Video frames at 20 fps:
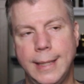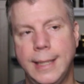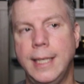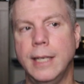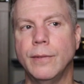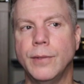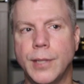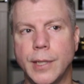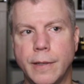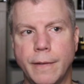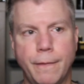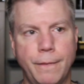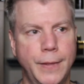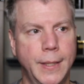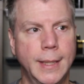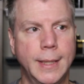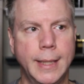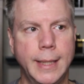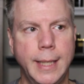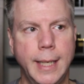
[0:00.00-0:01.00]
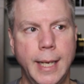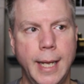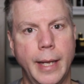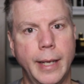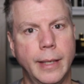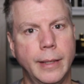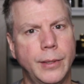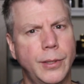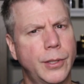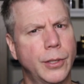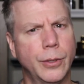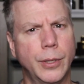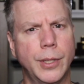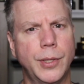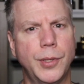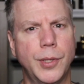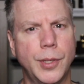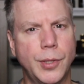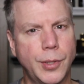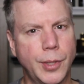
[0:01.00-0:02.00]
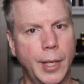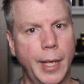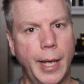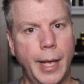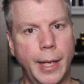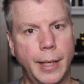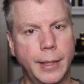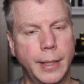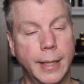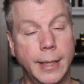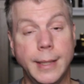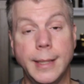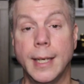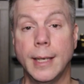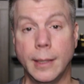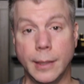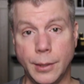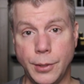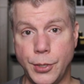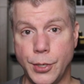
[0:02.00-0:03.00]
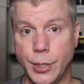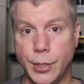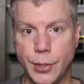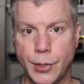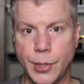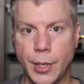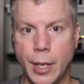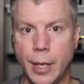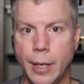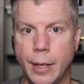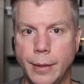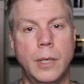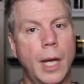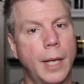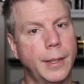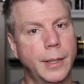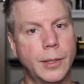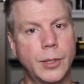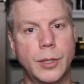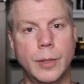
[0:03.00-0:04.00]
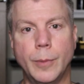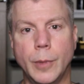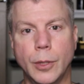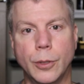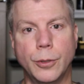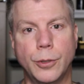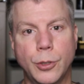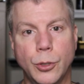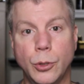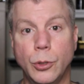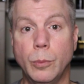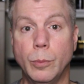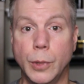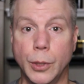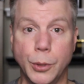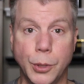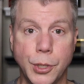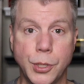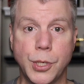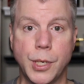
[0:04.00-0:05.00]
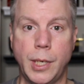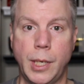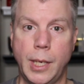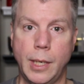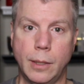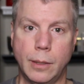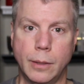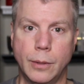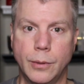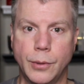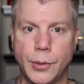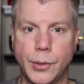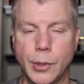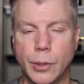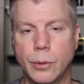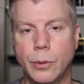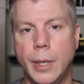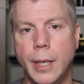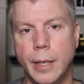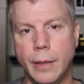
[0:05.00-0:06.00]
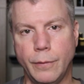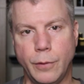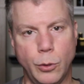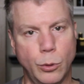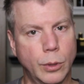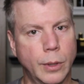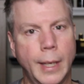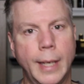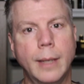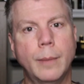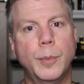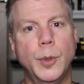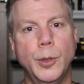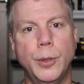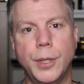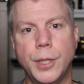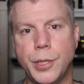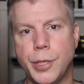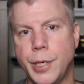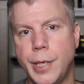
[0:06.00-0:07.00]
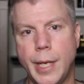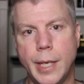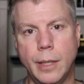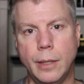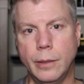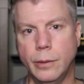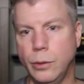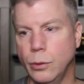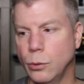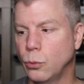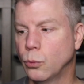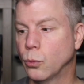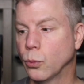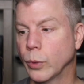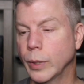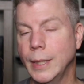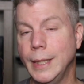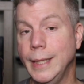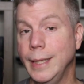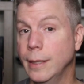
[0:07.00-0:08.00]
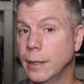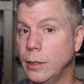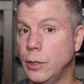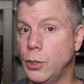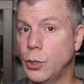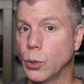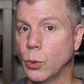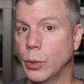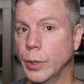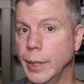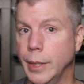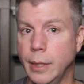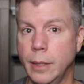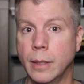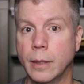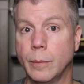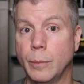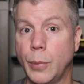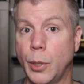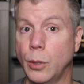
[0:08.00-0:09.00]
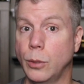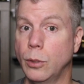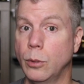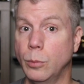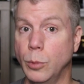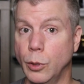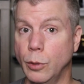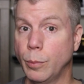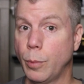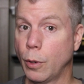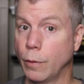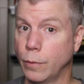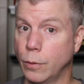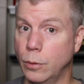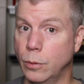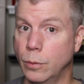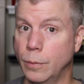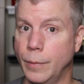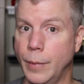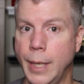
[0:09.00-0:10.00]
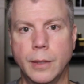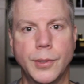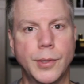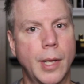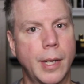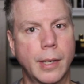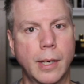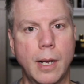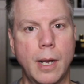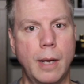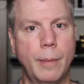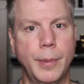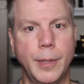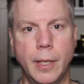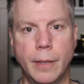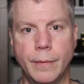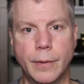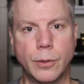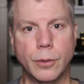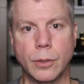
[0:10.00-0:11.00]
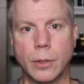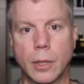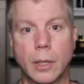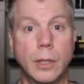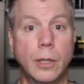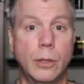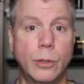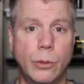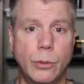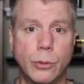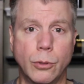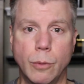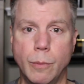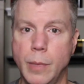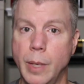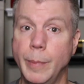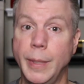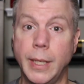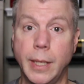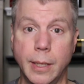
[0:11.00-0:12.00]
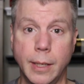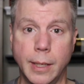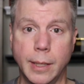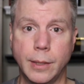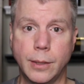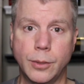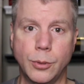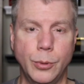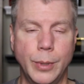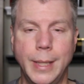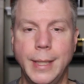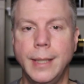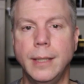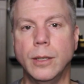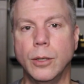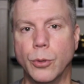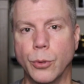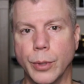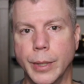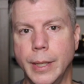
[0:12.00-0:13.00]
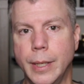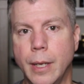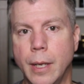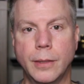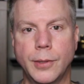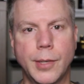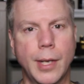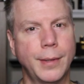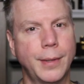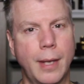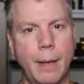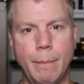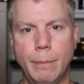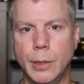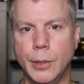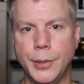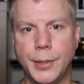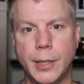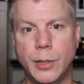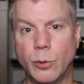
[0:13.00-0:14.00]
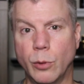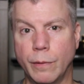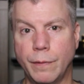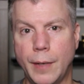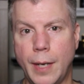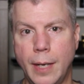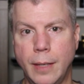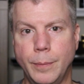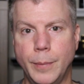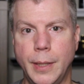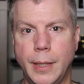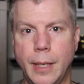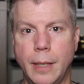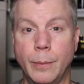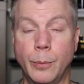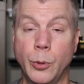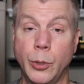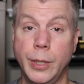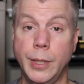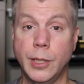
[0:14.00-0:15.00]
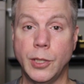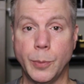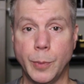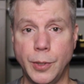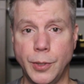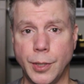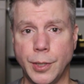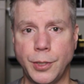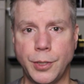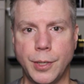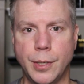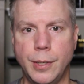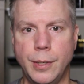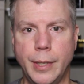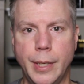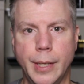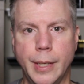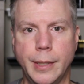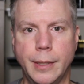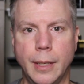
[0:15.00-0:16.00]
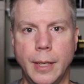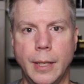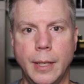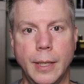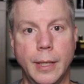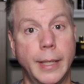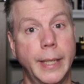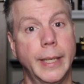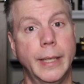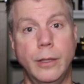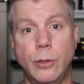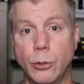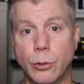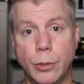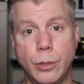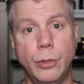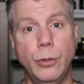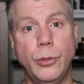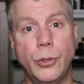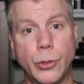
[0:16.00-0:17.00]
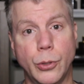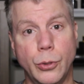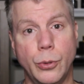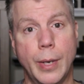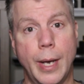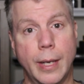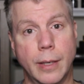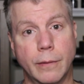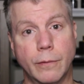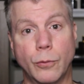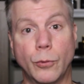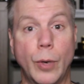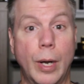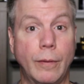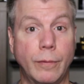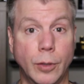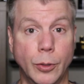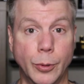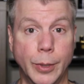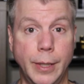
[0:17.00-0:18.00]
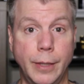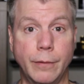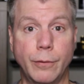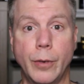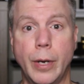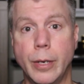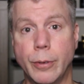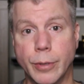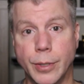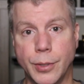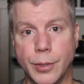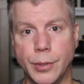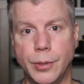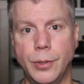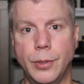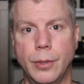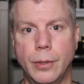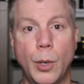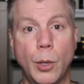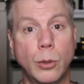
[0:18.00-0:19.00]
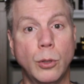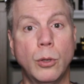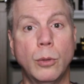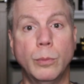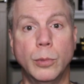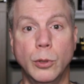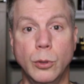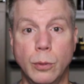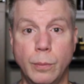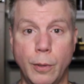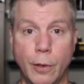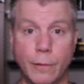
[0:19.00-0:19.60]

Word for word: gives it a feeling, a seriousness and intelligence not dissimilar to Bleu de Chanel. So if you like Bleu de Chanel, you'll really enjoy Polo Blue Parfum. It's not a copy of it or a clone or mimicking it to any degree. It's got that built-in refinement and predisposition that, again, you're used to out of Ralph Lauren fragrances. Polo Blue